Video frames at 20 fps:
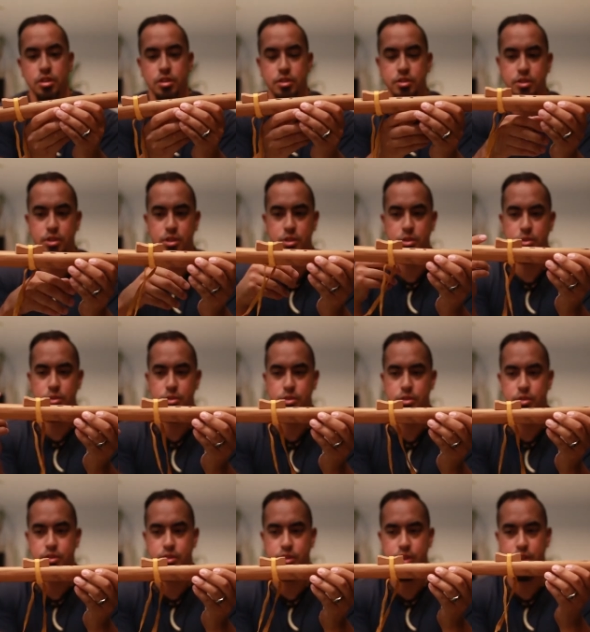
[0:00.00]
So
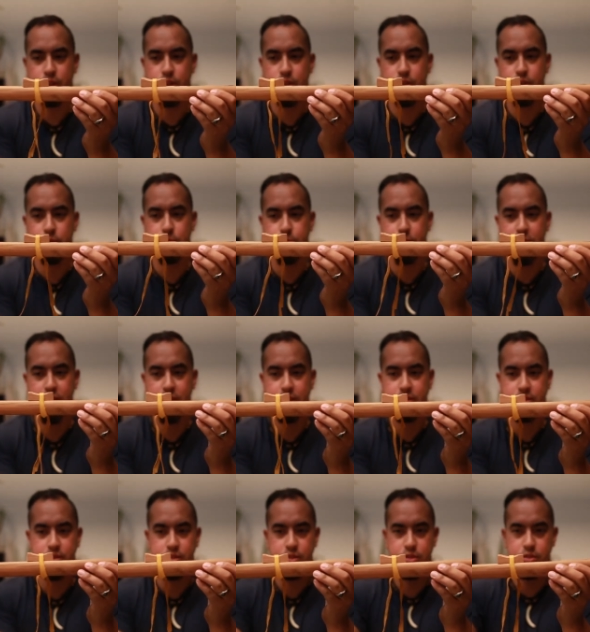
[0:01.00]
the air
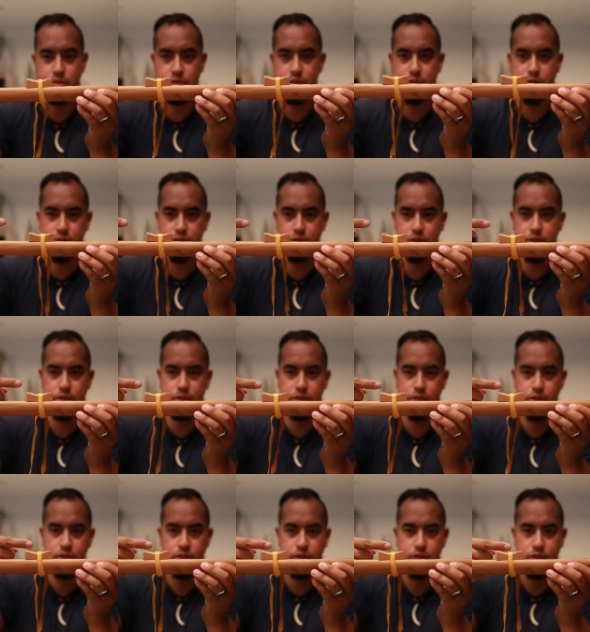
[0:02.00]
passes through here,
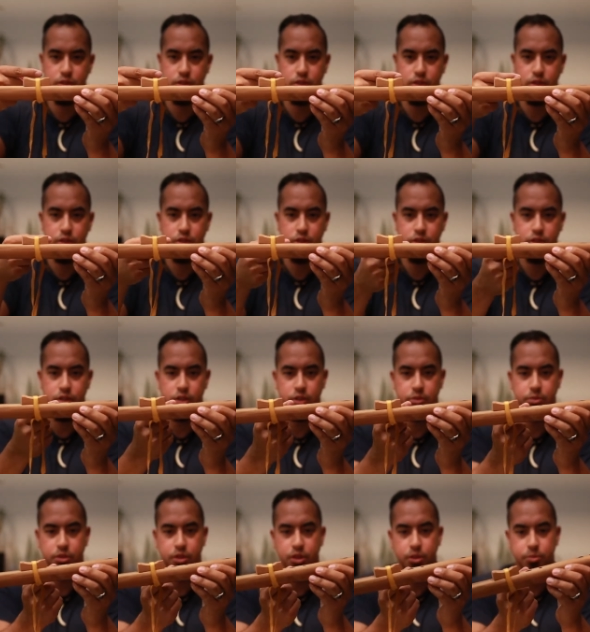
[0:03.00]

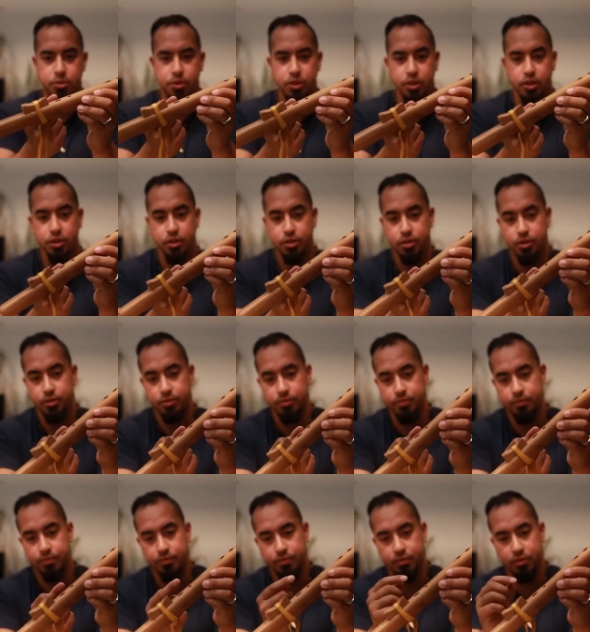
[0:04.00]
comes up there,
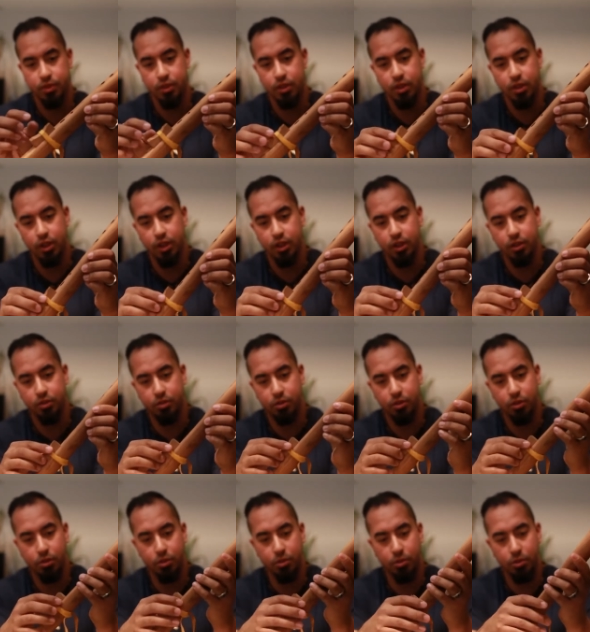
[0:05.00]
and
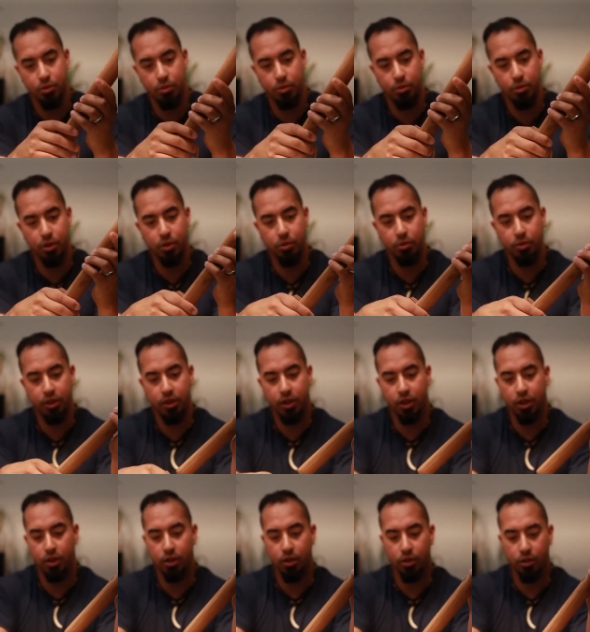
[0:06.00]
through what we
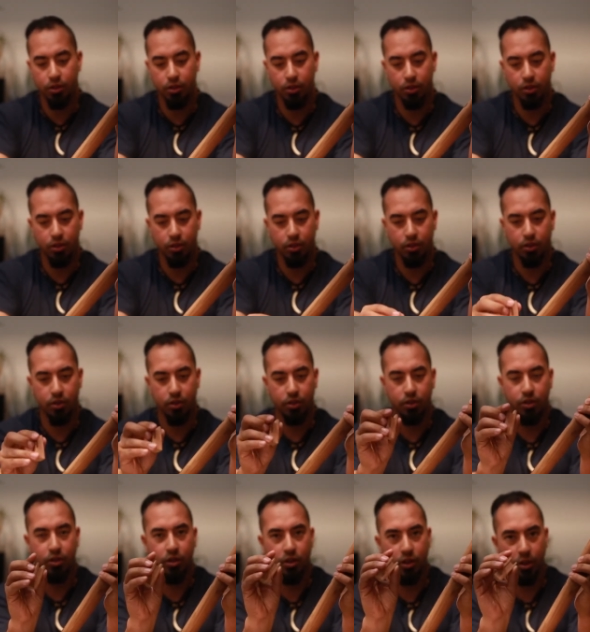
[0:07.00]
call
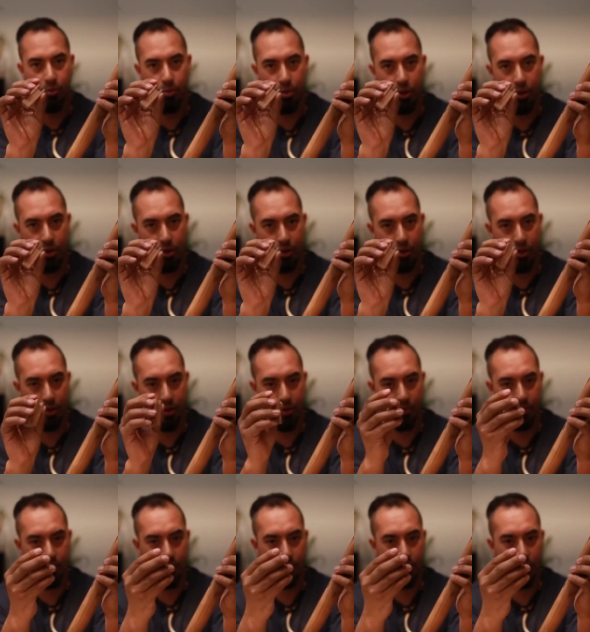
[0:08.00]
a bird.
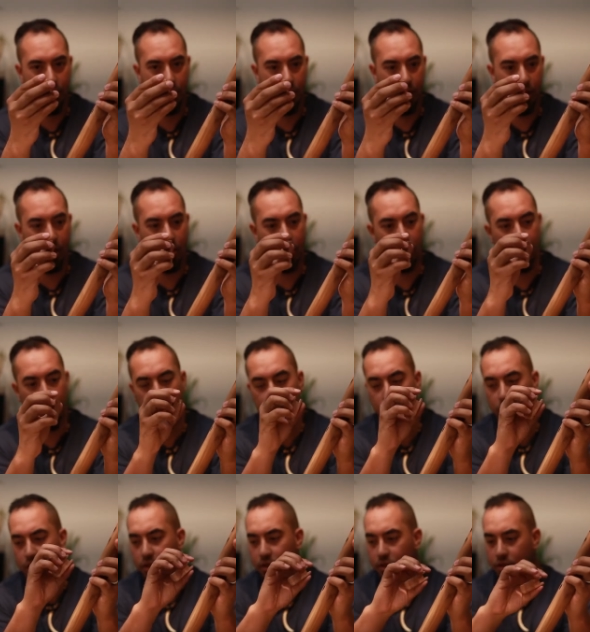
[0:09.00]
Now,
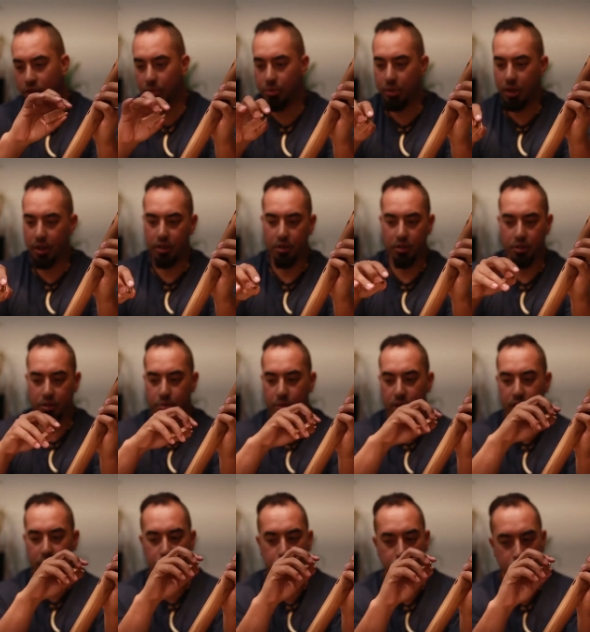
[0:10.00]
some makers
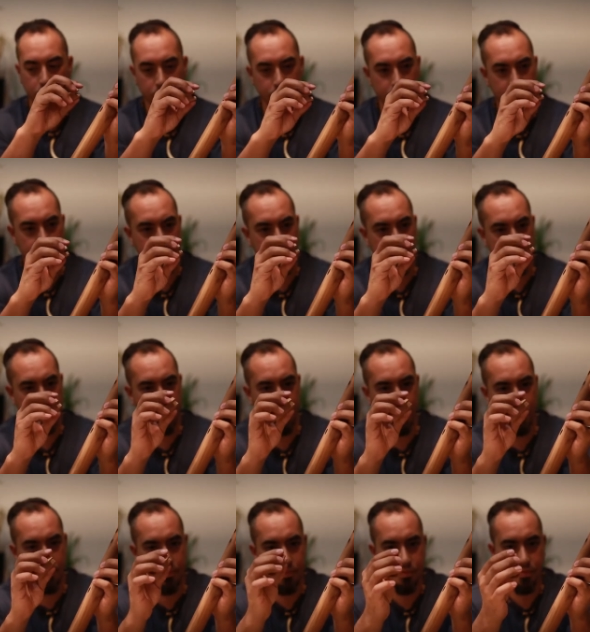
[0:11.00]
make birds
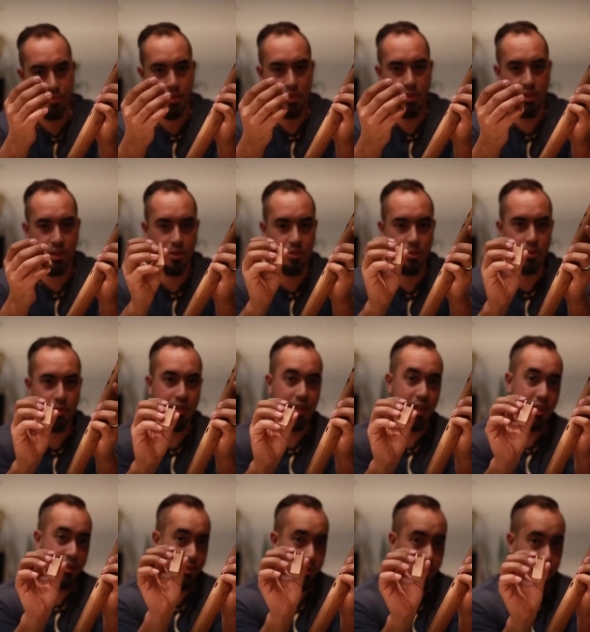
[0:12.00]
differently. This one
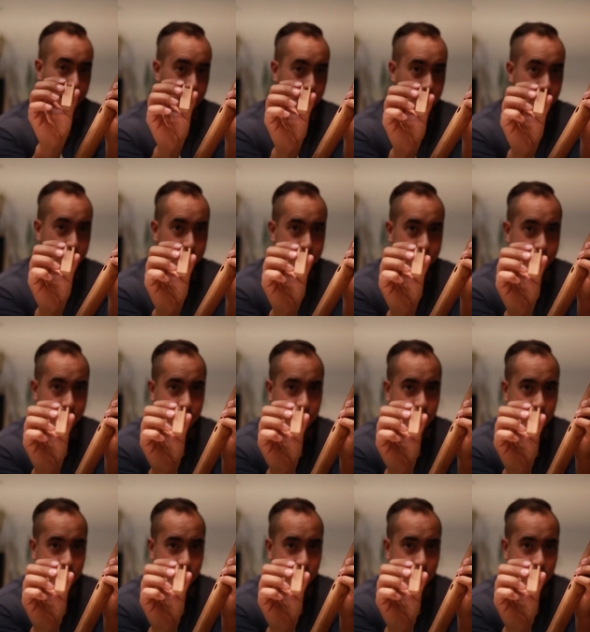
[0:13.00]
has a groove